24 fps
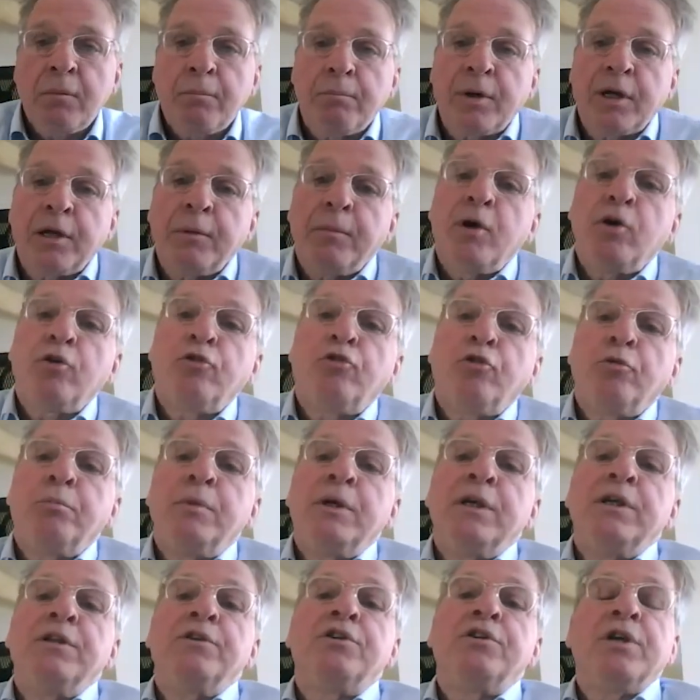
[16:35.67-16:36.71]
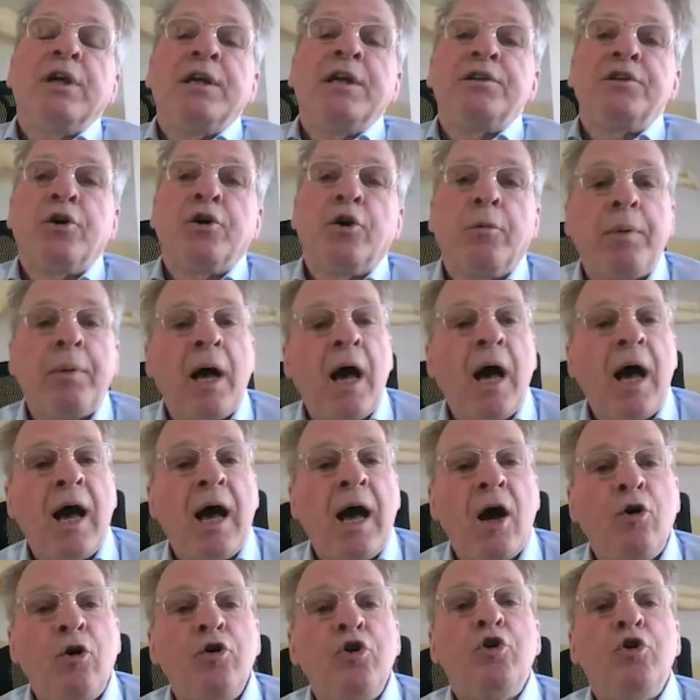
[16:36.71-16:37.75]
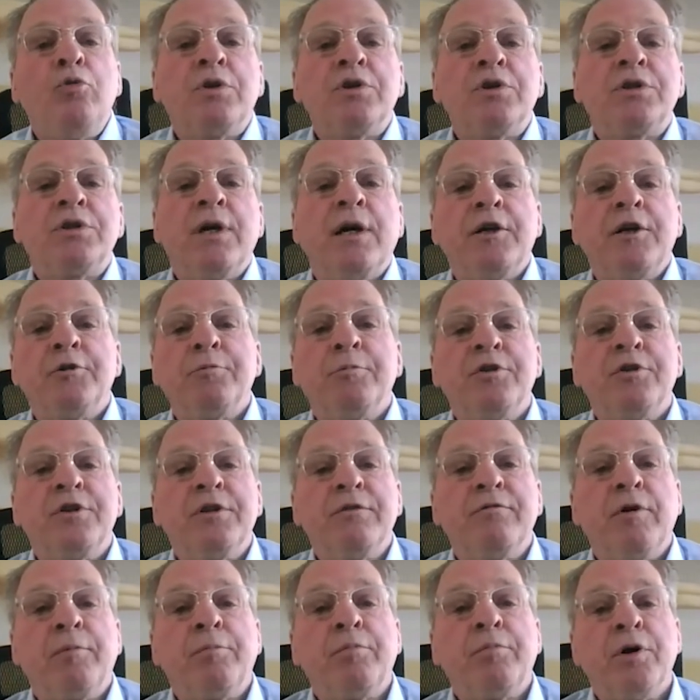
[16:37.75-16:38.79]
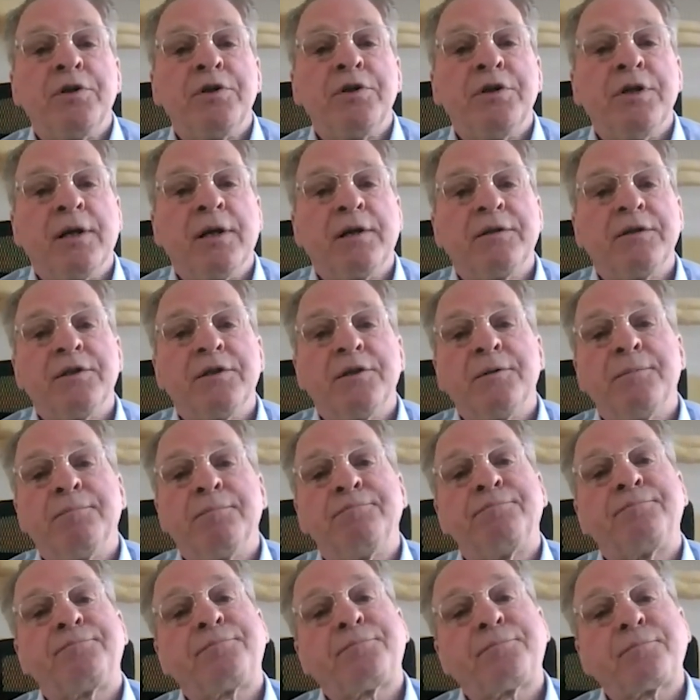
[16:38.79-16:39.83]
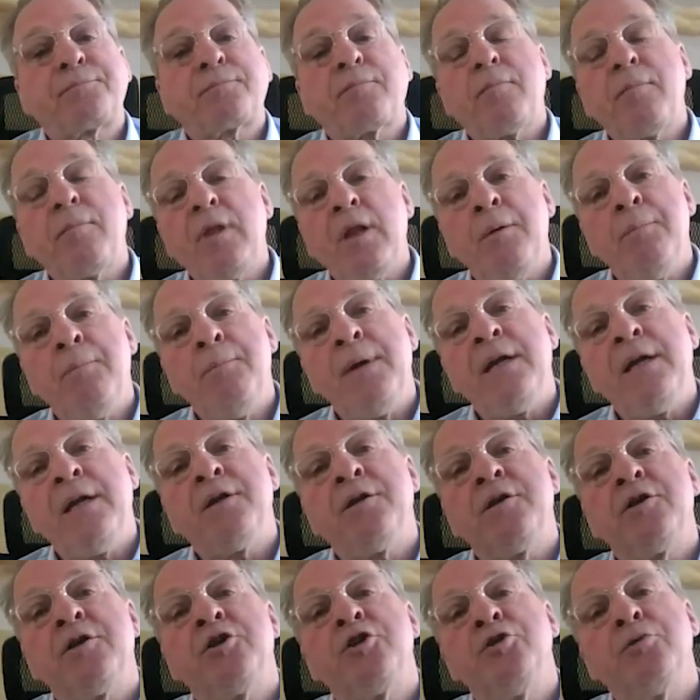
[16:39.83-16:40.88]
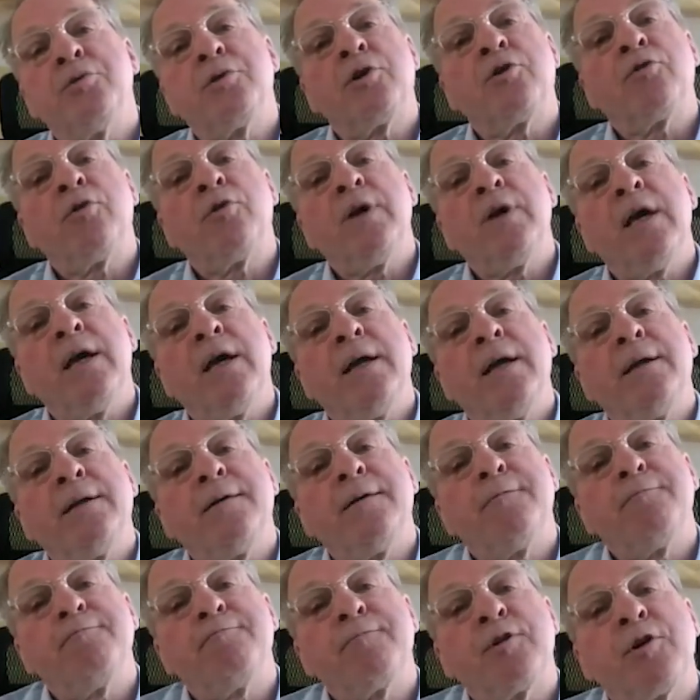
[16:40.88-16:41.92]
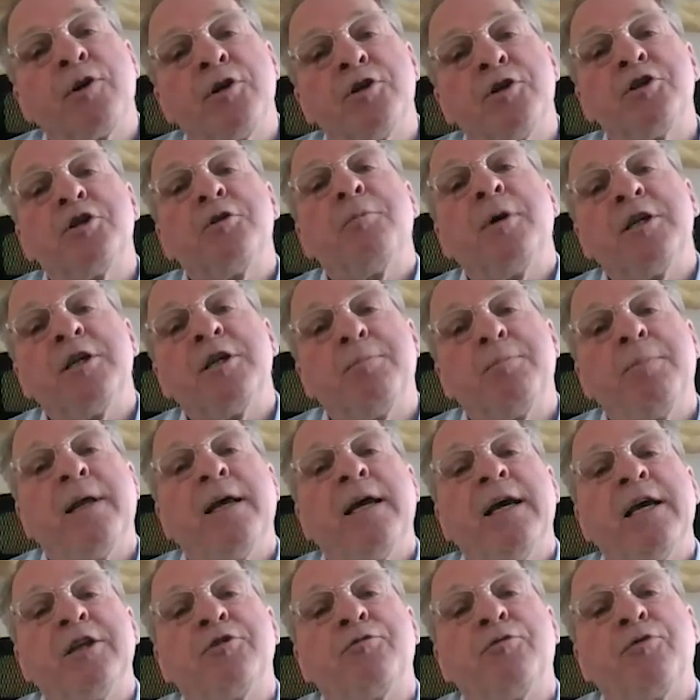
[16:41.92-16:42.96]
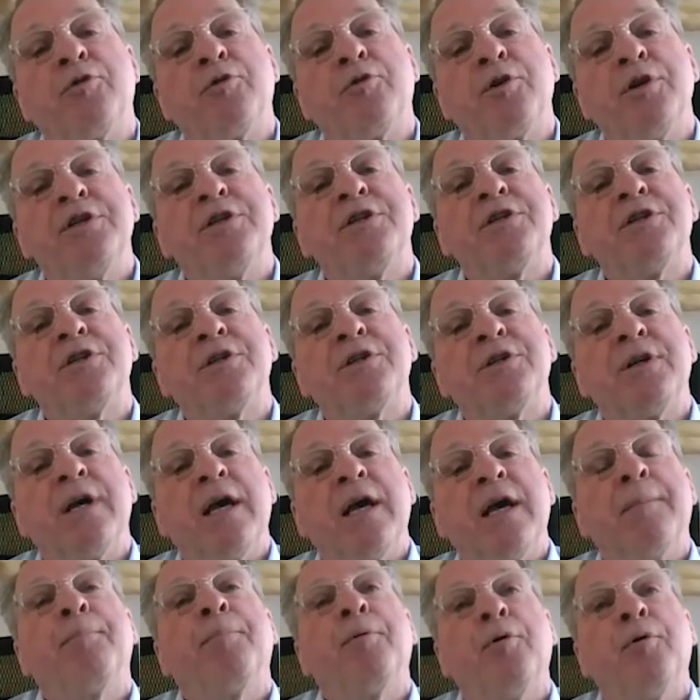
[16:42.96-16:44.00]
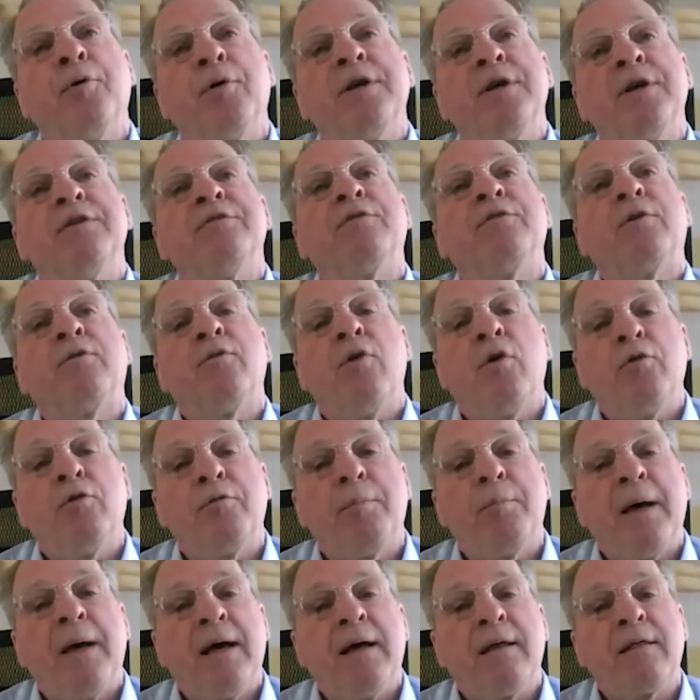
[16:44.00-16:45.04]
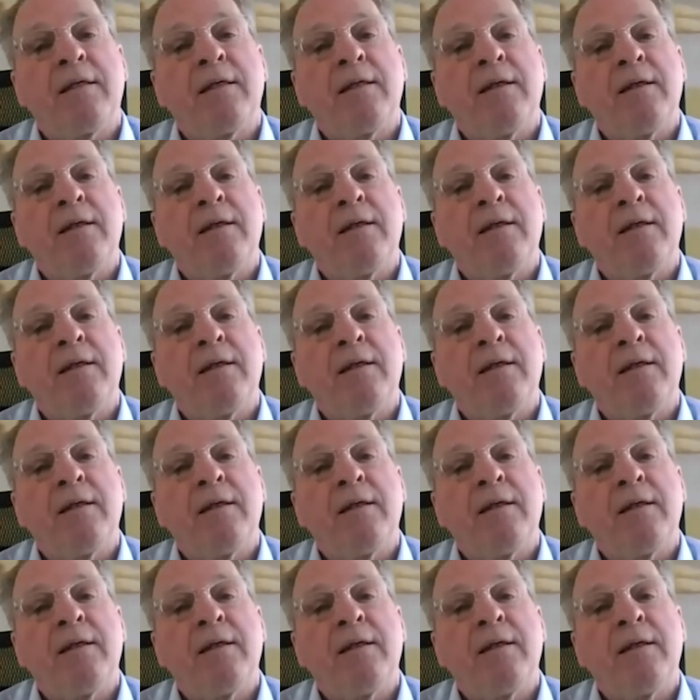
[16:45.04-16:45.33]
but it may also mean changing up how you assign specific projects. Managers should create customized plans for each employee's growth path